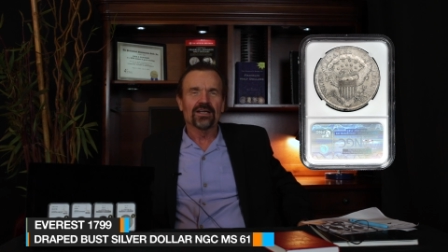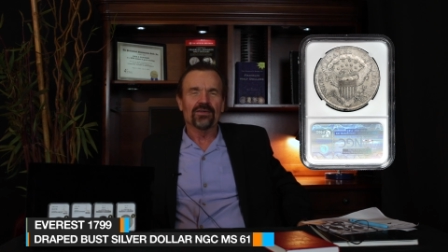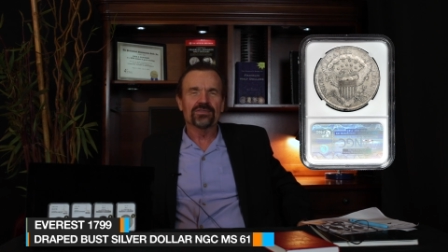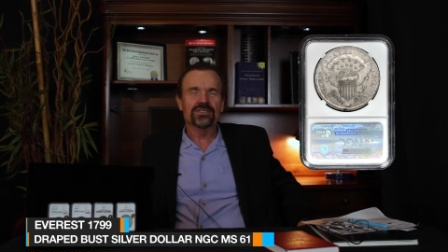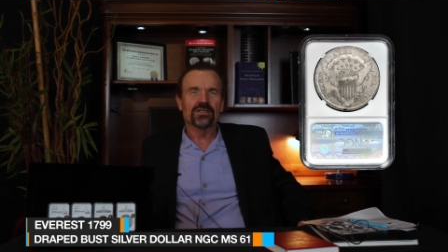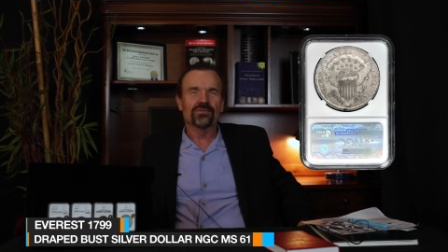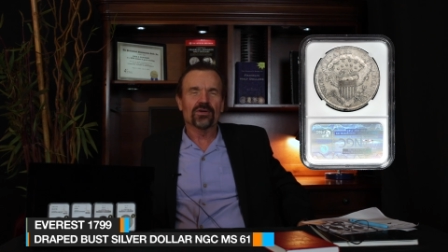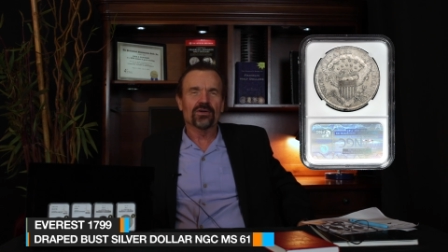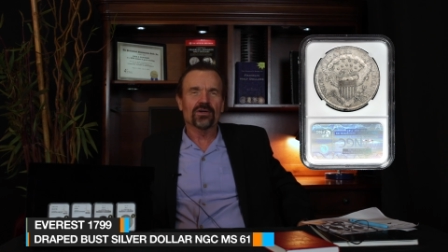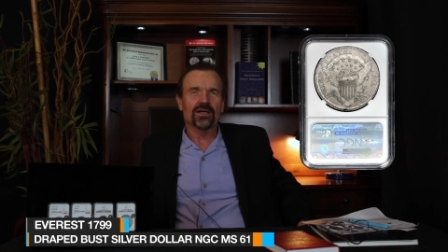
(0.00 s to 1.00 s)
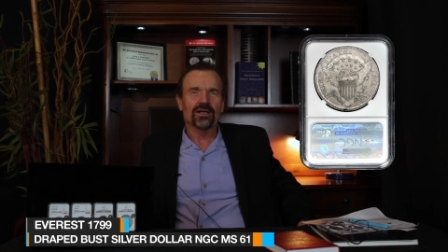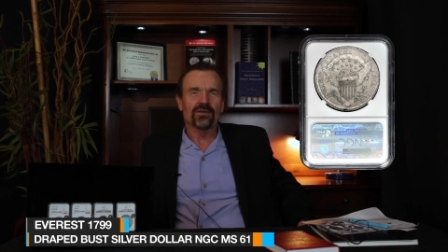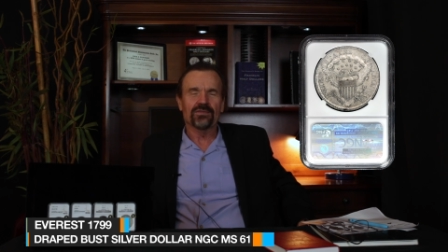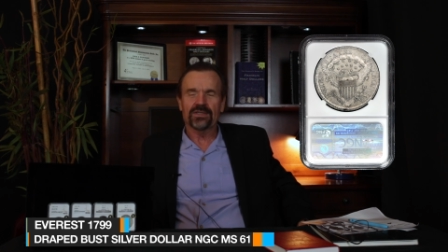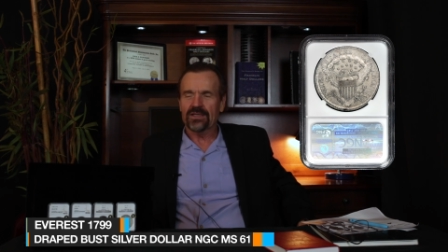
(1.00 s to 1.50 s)
of silver, uh,
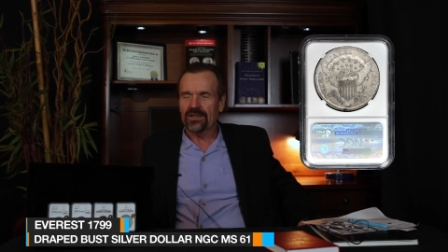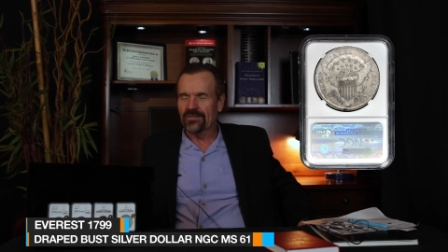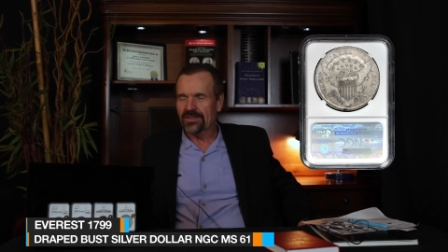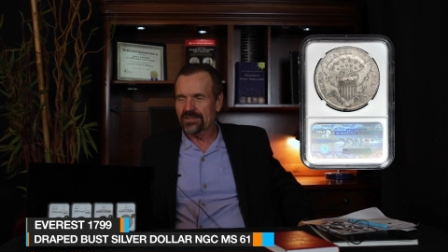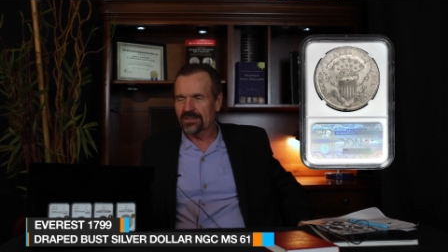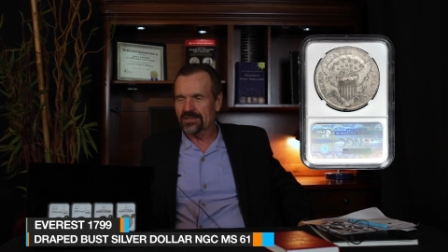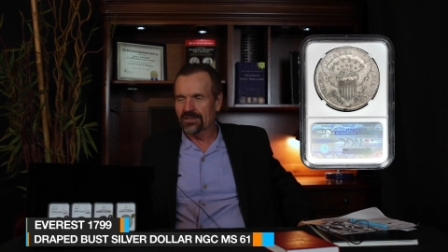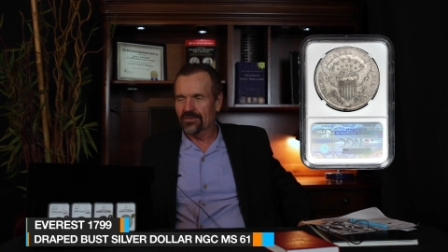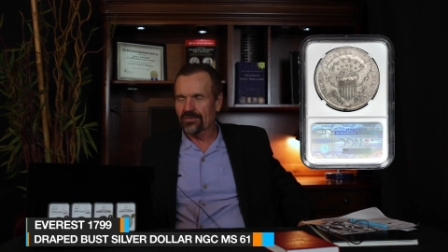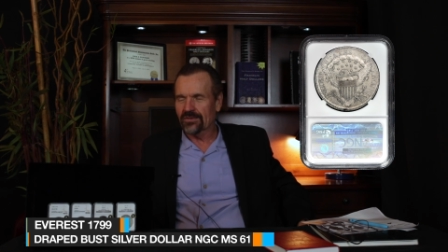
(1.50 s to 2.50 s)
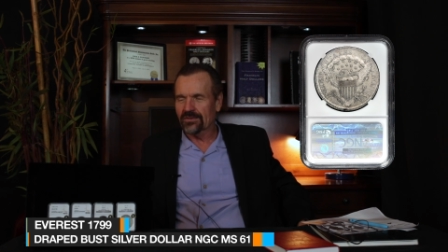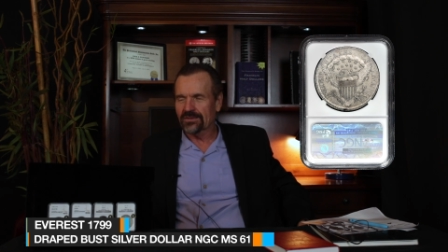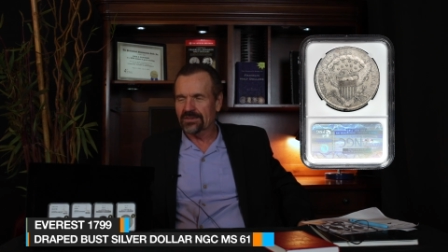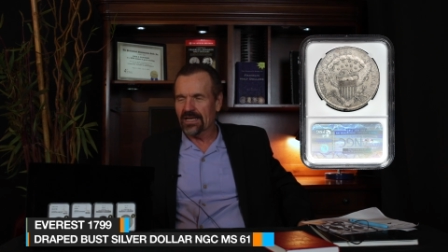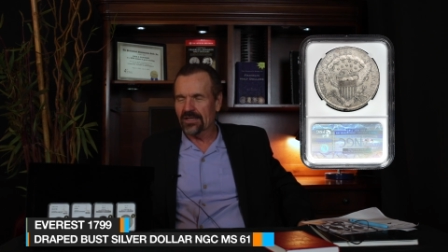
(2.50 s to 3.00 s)
of, the, of the silver
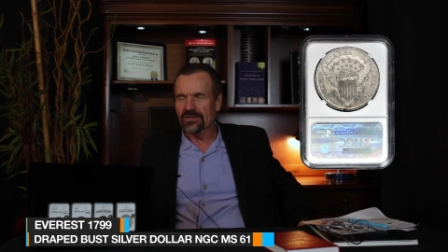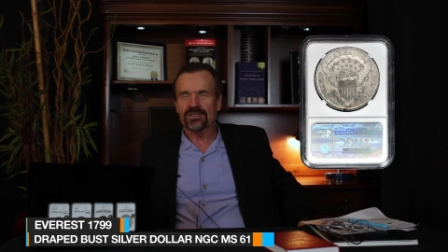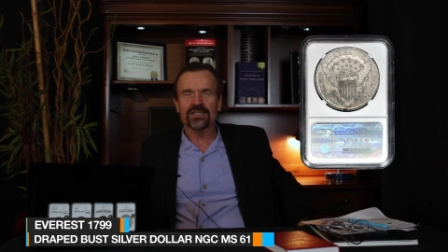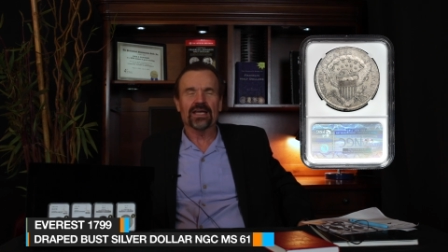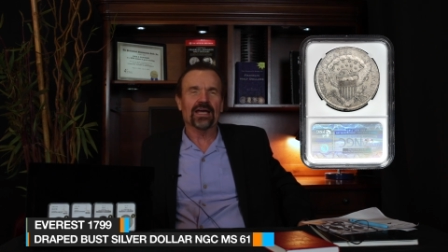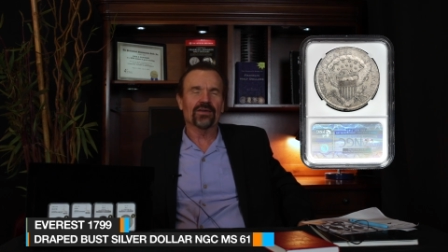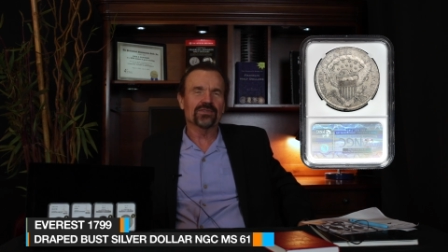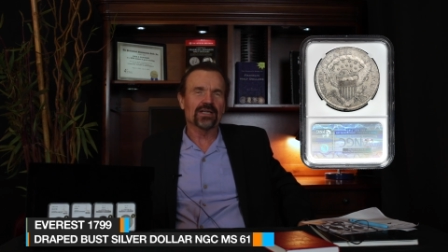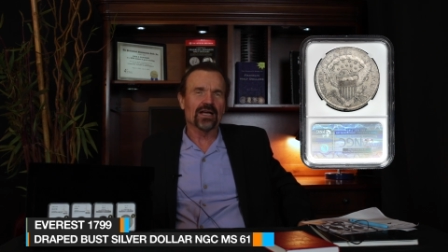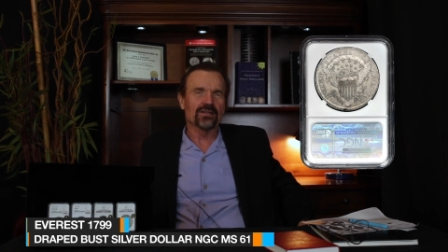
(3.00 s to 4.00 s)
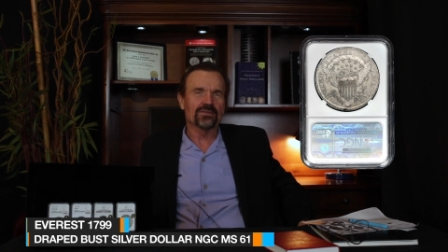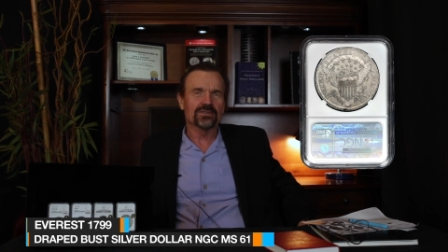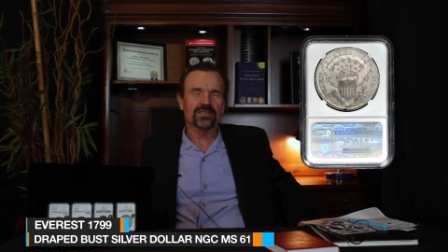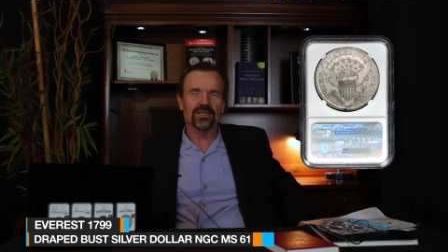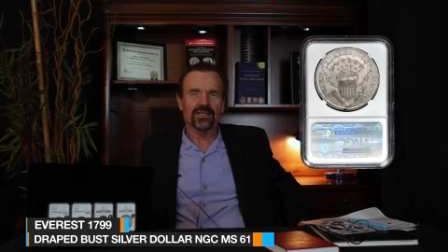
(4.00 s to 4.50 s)
dollars and half
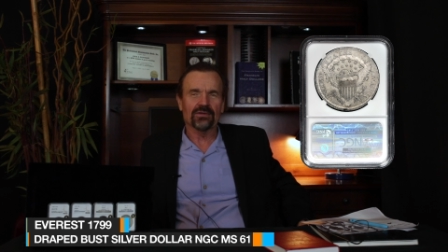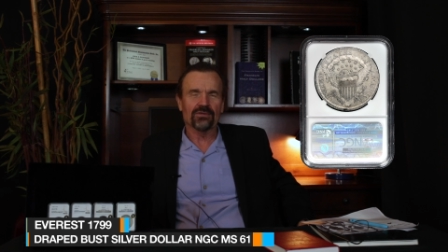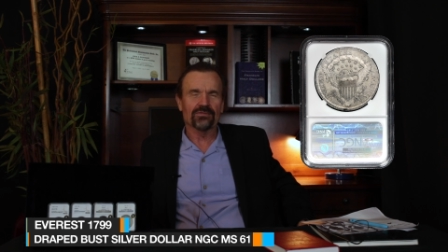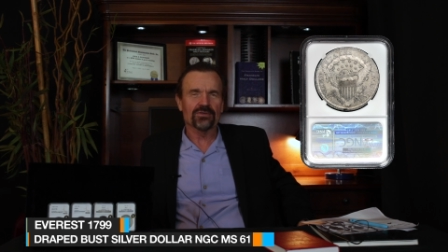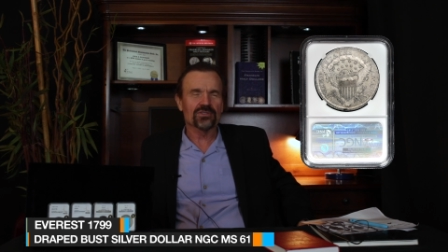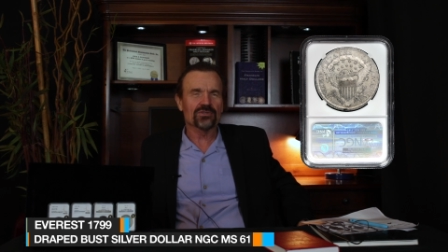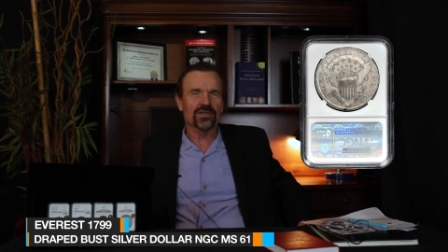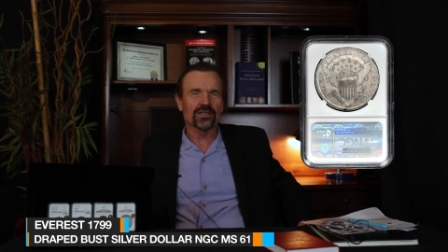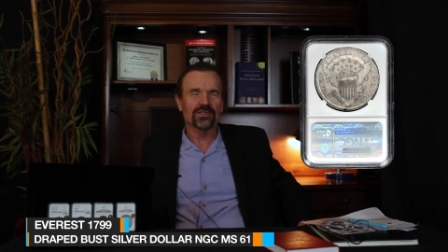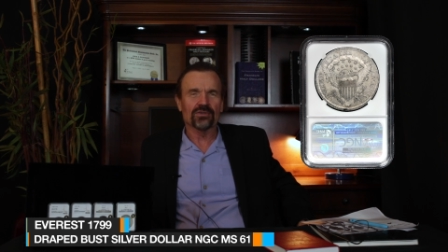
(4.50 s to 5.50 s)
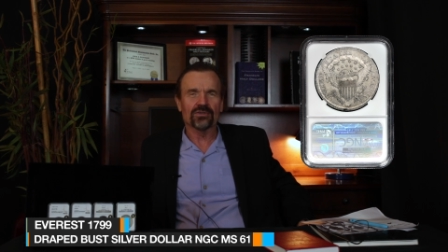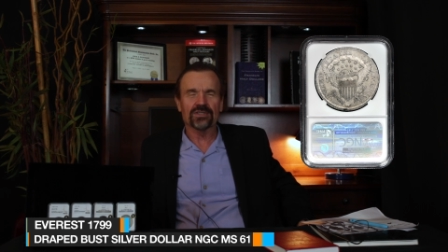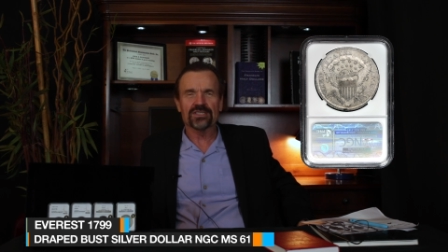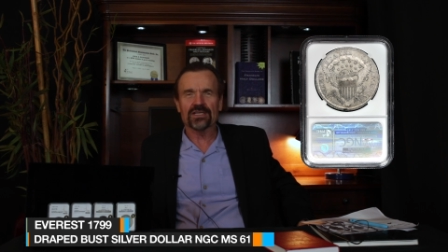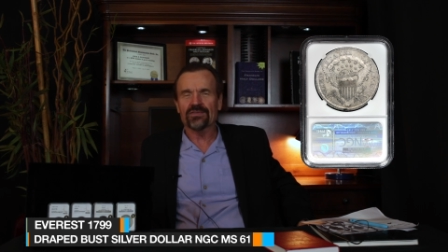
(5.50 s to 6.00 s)
dollars. Uh, they were first struck in the
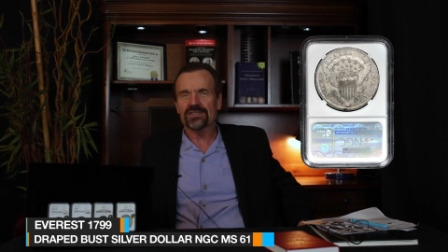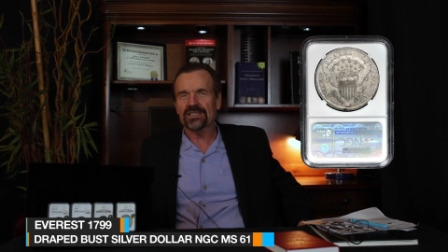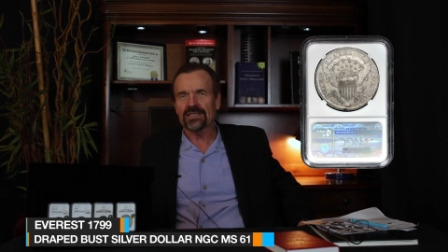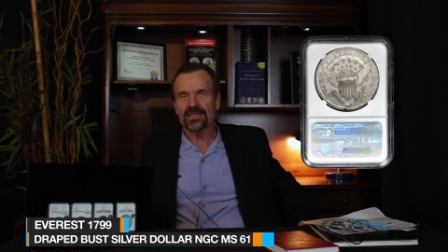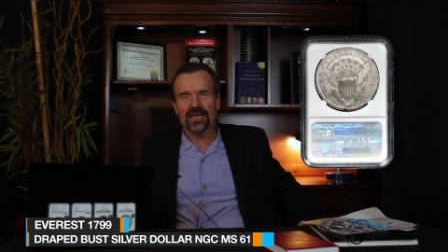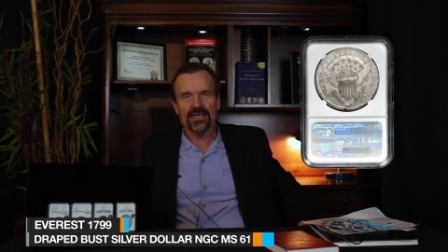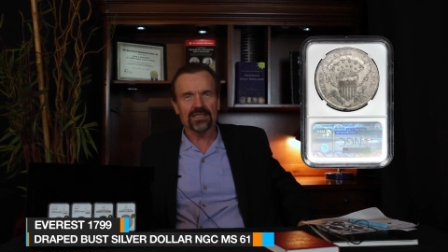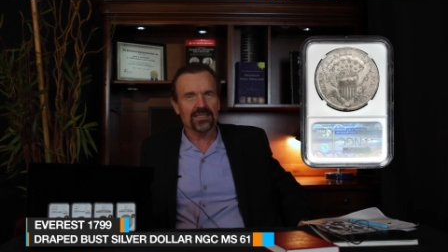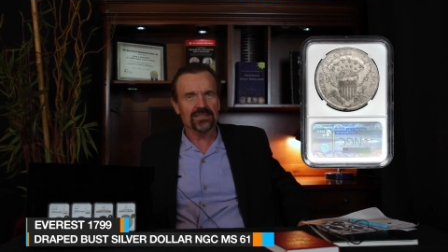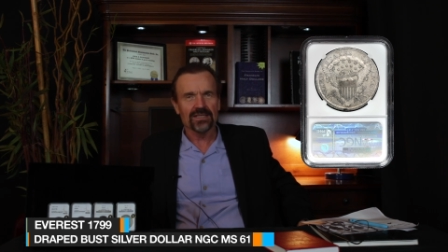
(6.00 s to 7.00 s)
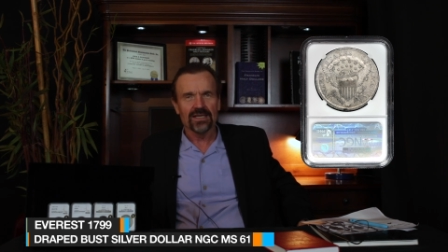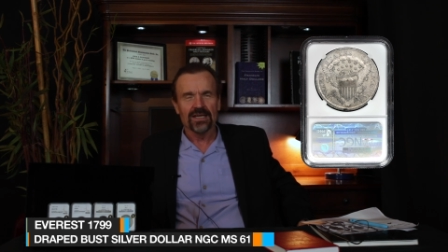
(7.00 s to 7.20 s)
early 1790s.